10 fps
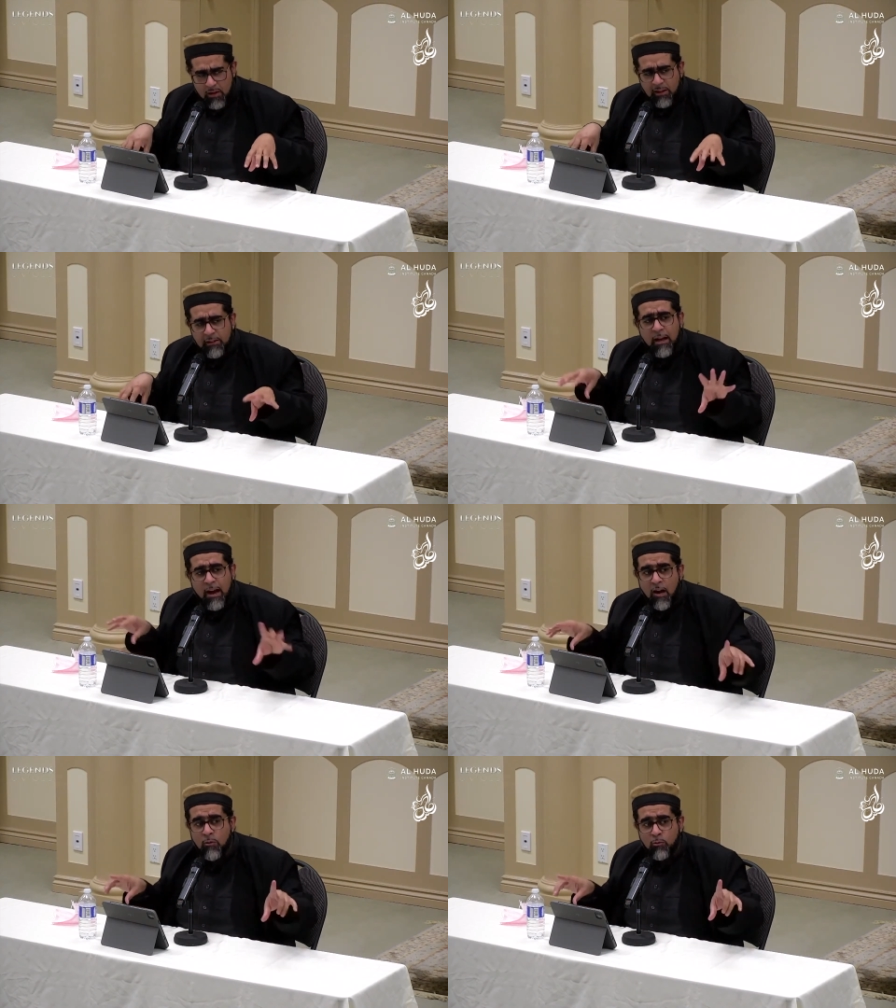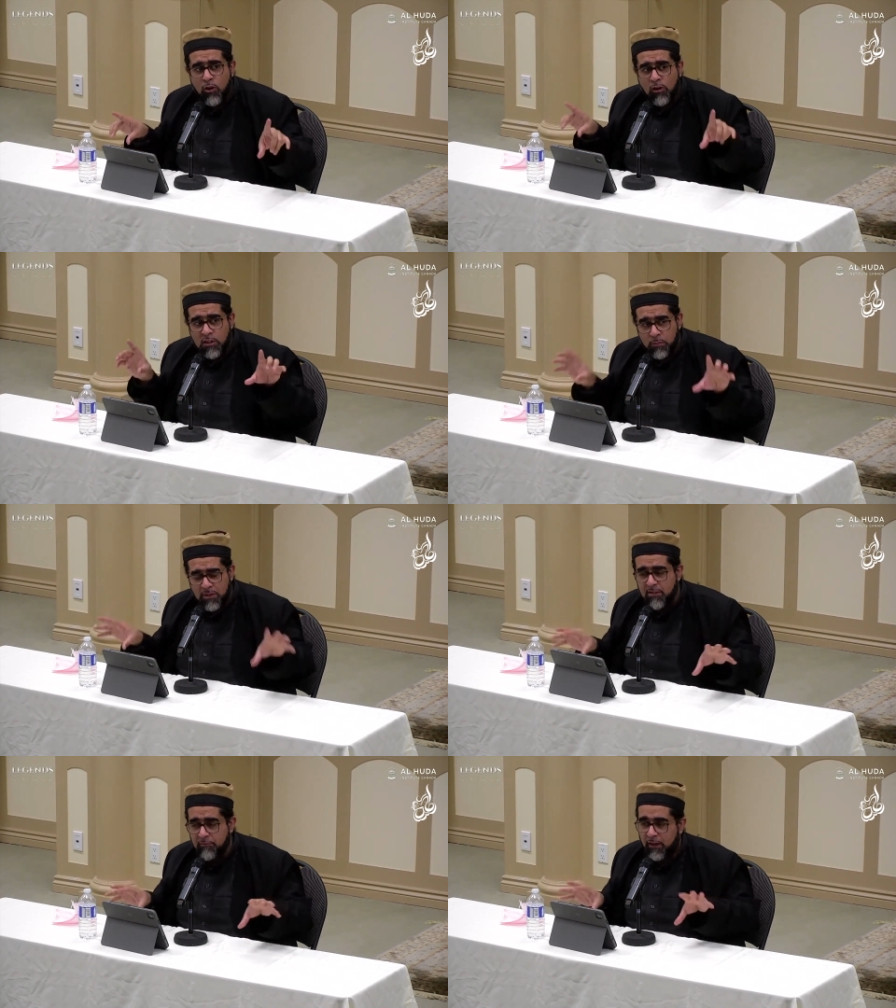in the Arab world,
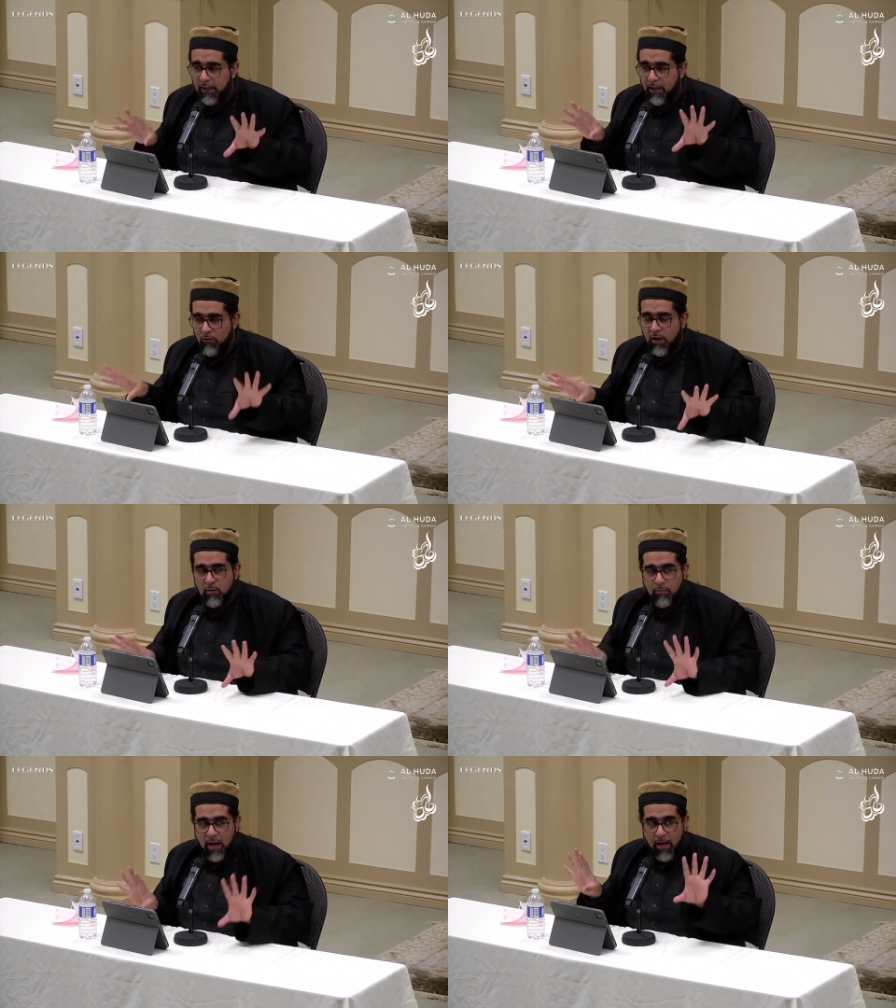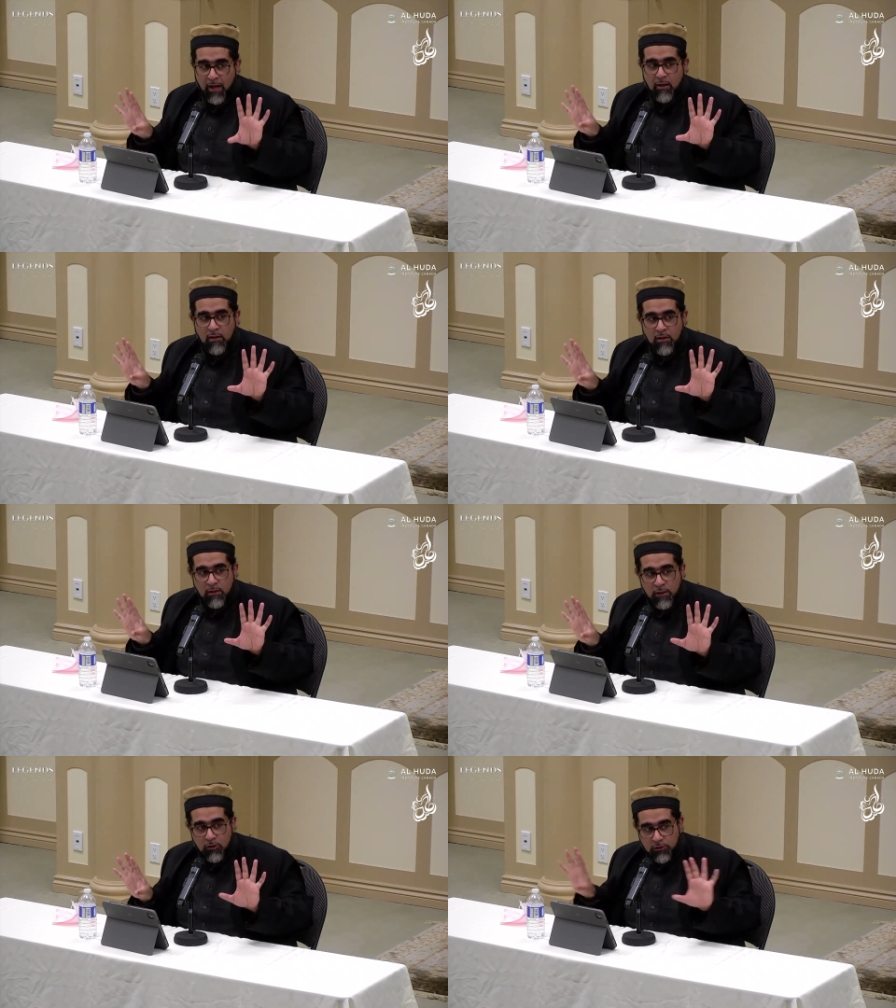specifically run by,
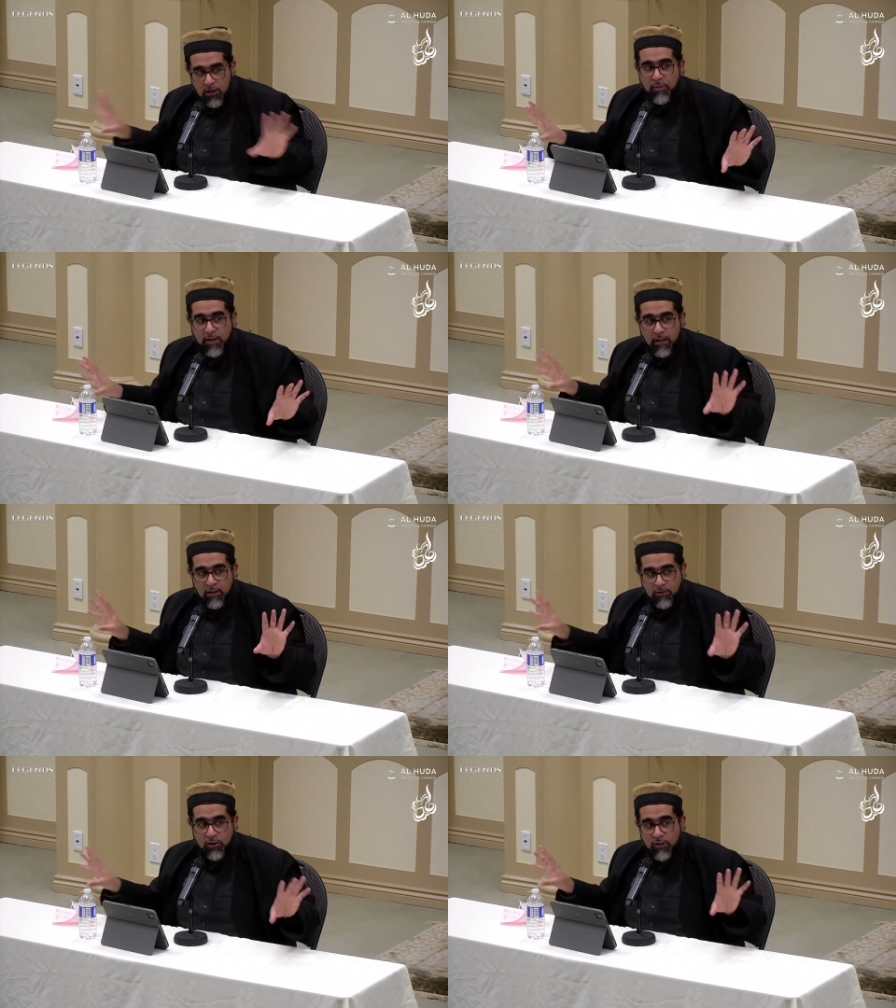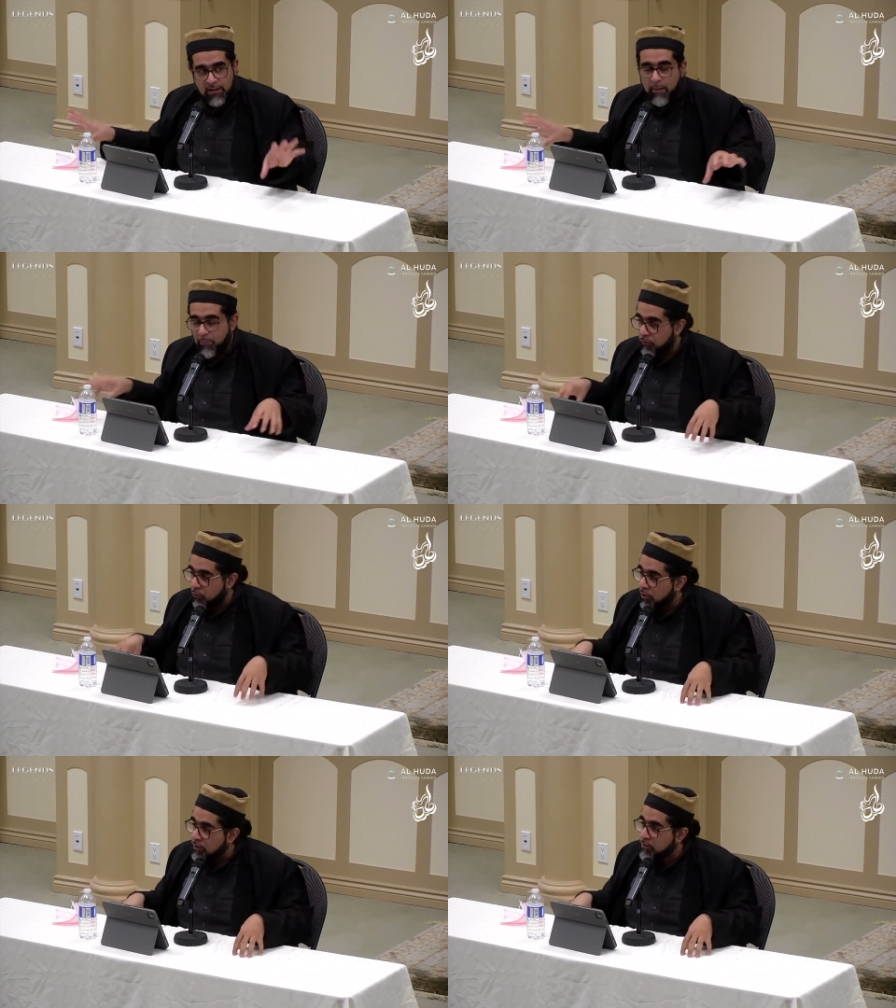you know, dominating certain type of
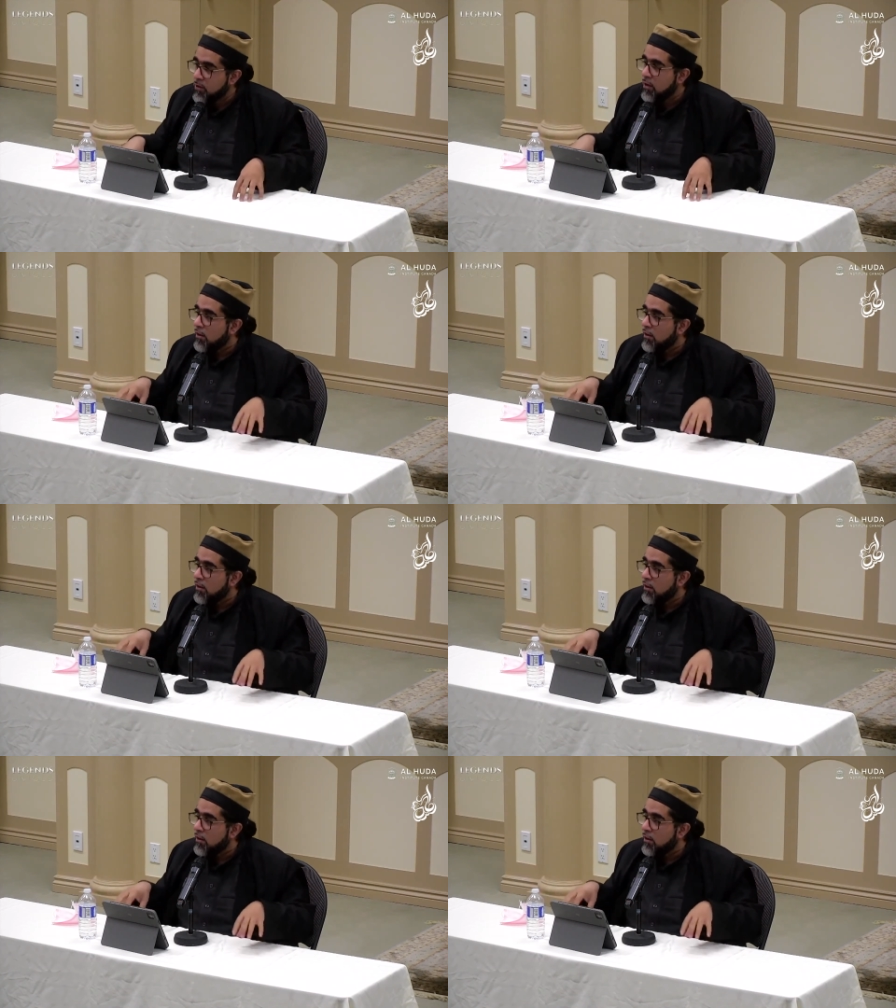rulers.